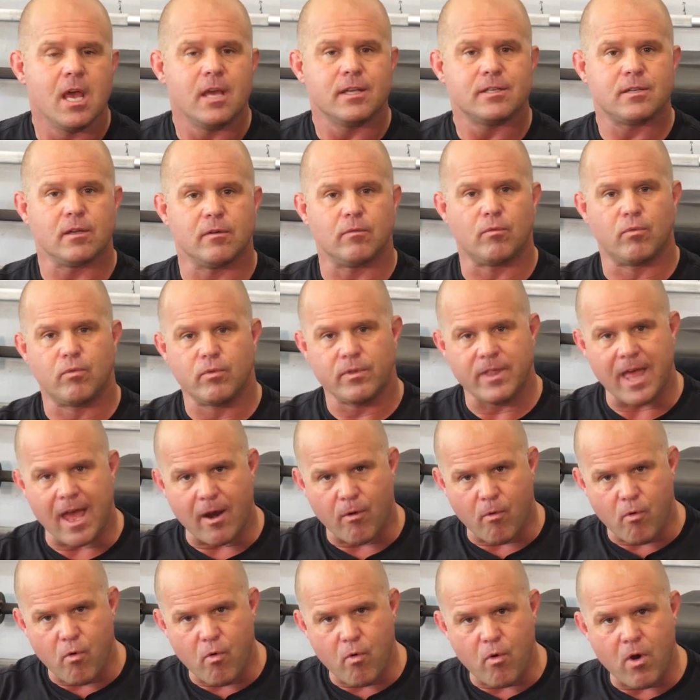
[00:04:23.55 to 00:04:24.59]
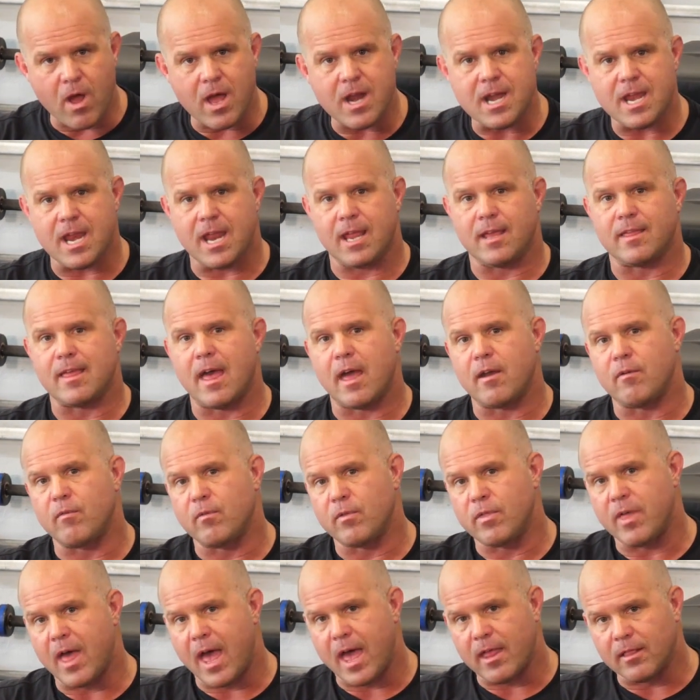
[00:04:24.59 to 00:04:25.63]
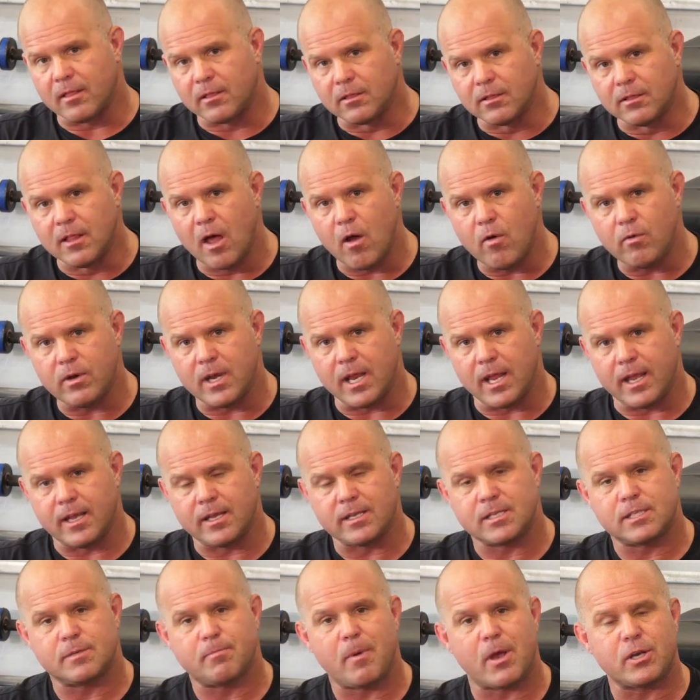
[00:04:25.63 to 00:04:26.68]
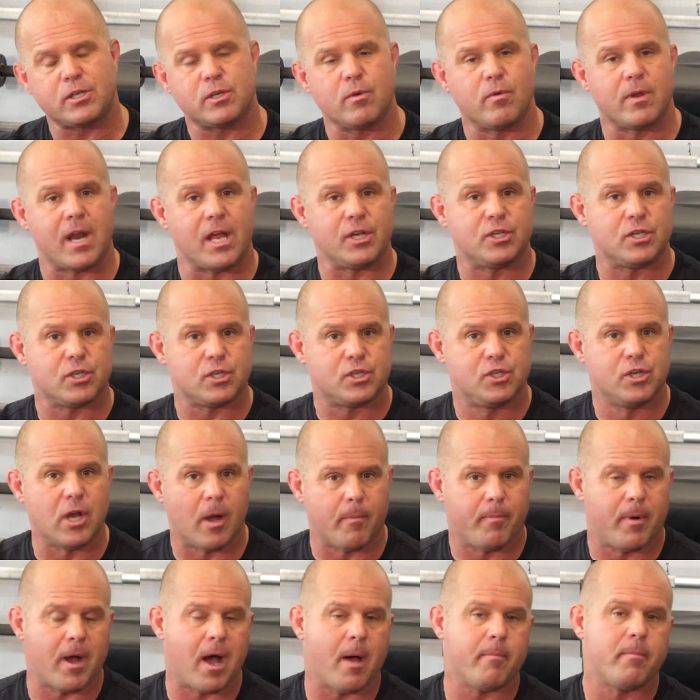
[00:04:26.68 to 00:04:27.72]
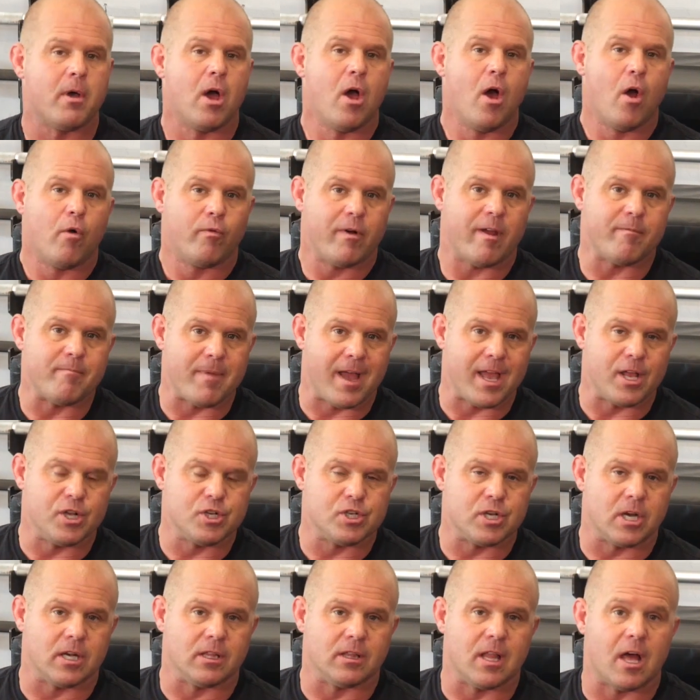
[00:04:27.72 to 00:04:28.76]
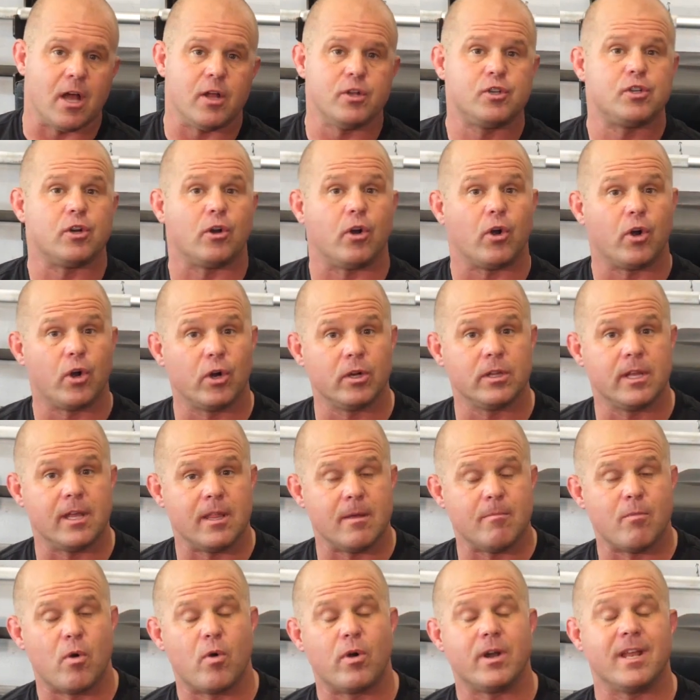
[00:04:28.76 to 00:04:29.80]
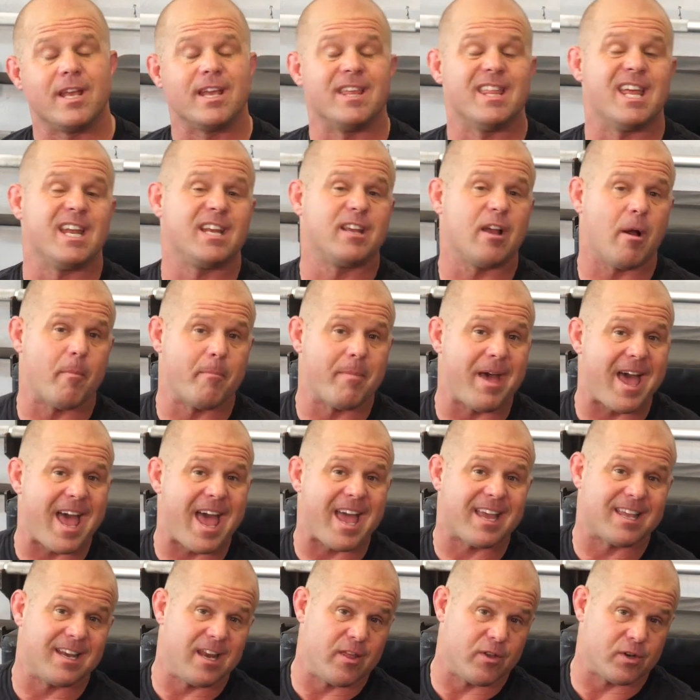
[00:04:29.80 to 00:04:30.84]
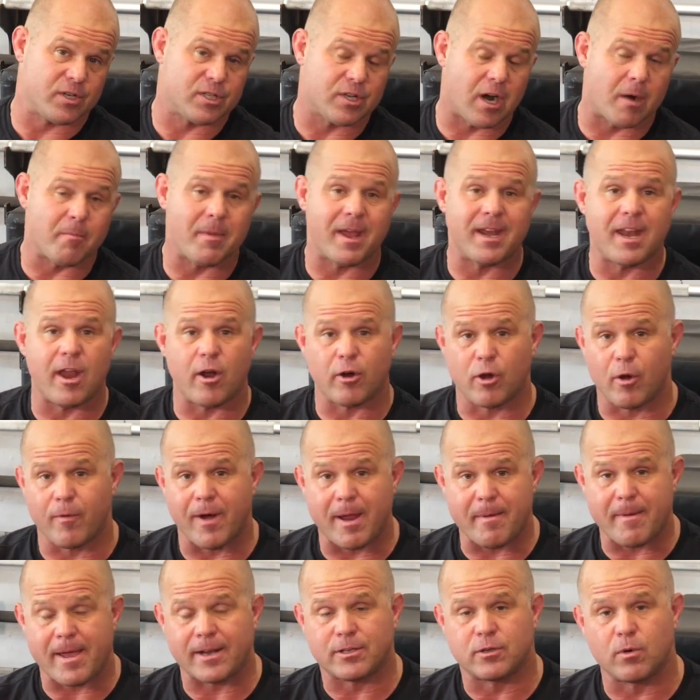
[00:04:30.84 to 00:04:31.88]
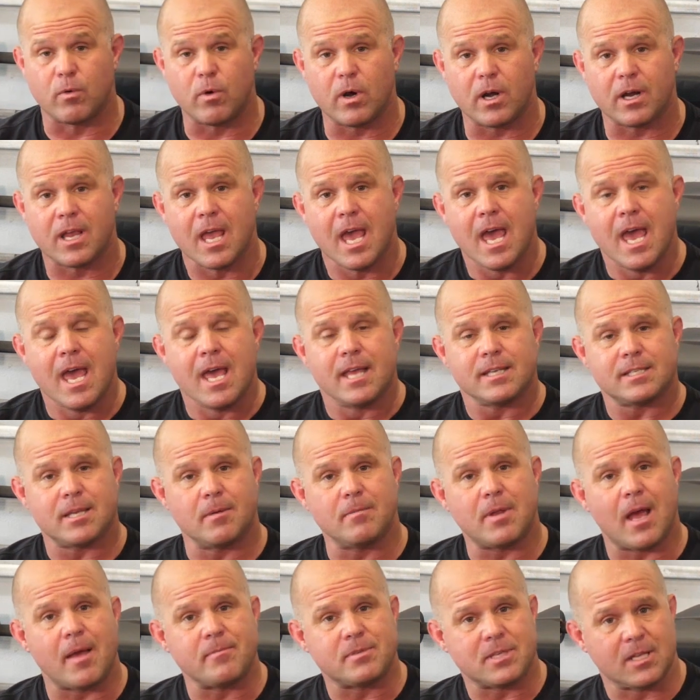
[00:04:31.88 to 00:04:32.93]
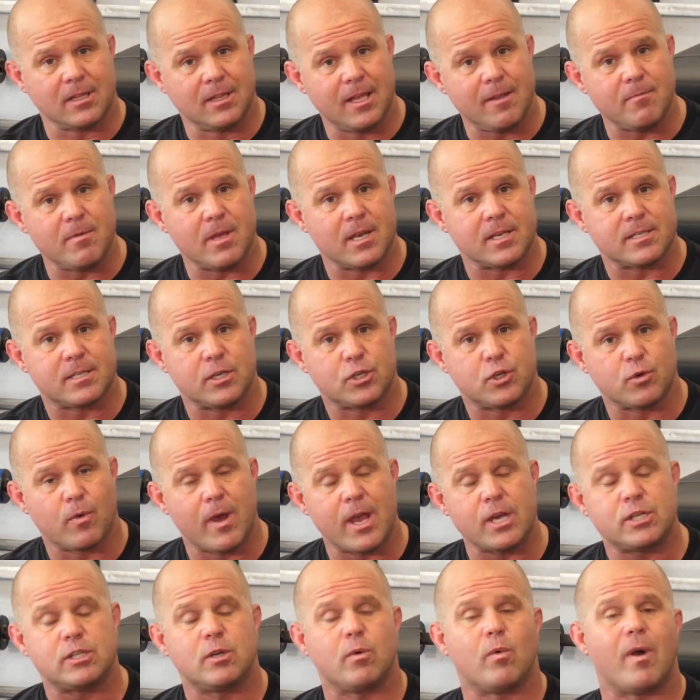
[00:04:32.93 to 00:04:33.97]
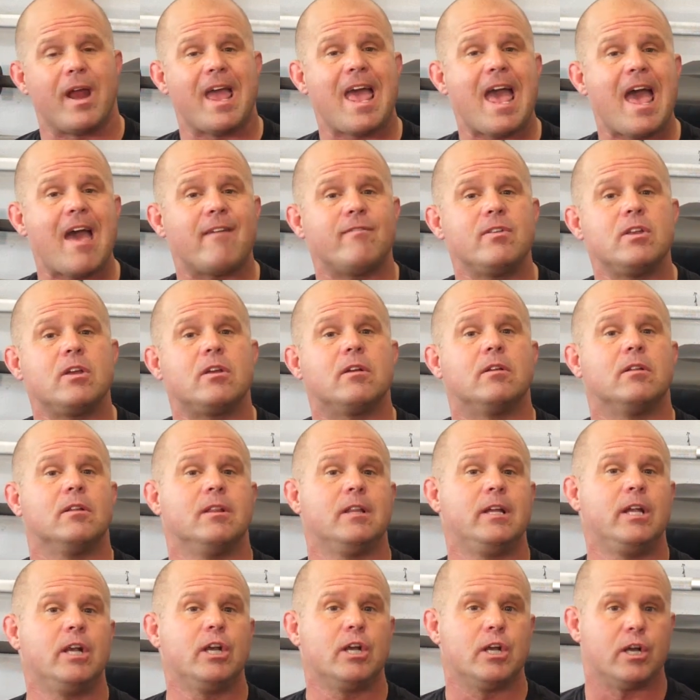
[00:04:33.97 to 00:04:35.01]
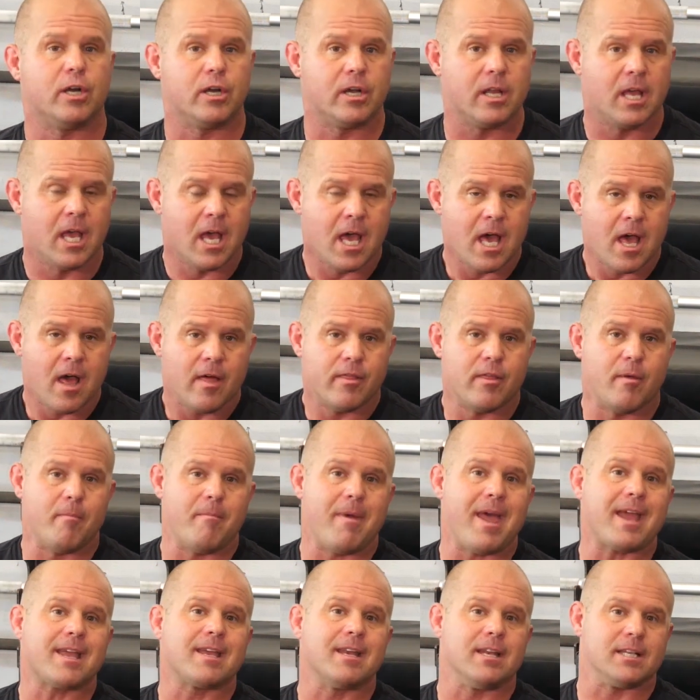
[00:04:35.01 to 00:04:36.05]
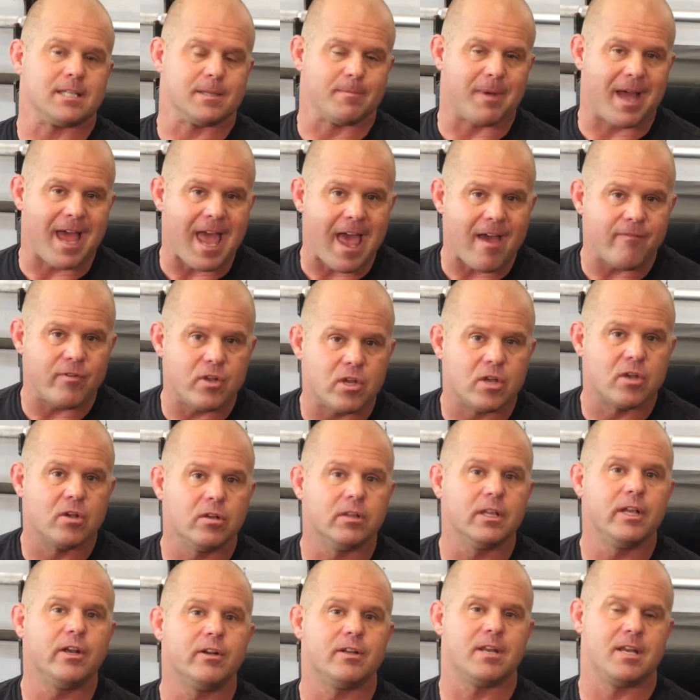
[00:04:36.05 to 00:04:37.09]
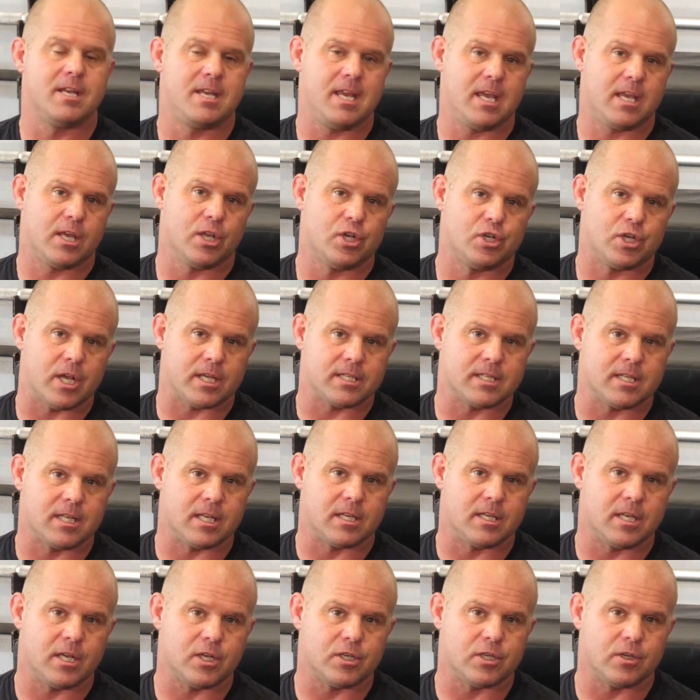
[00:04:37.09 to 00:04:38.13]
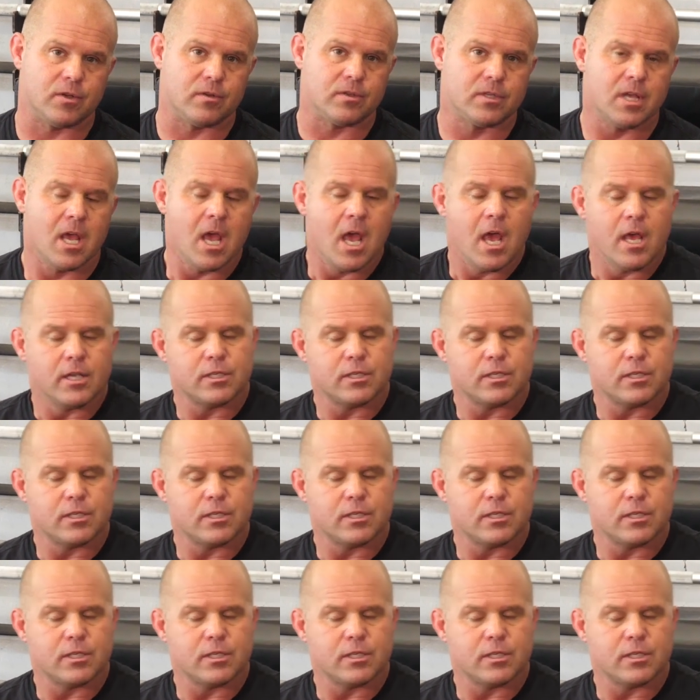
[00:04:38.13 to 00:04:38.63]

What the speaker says: So that running, that loading, especially when I just jump up, rev my engine at lunch or early in the morning and then come back and either start my day or go right back to work, sometimes can leave me in a situation where I haven't cleared the mechanism. I haven't cleared and decongested the tissues.